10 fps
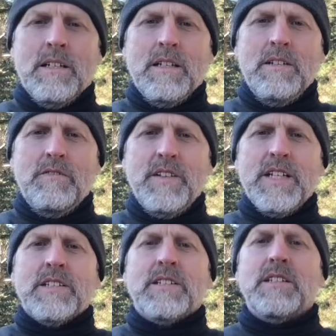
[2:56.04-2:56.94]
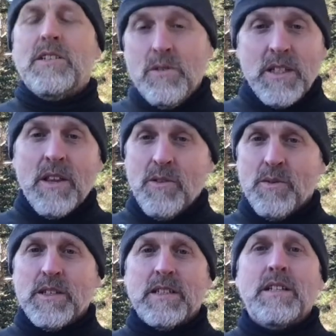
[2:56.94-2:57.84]
you finish and do another
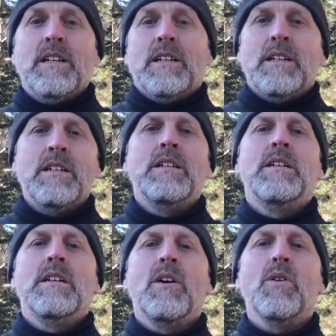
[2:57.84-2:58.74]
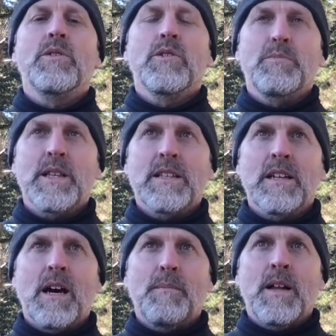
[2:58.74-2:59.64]
one. Hold it open at the
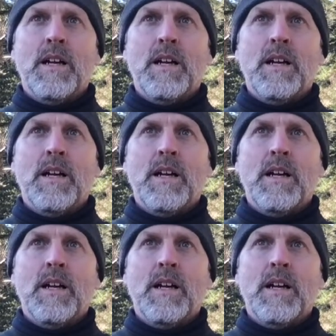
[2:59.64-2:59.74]
top,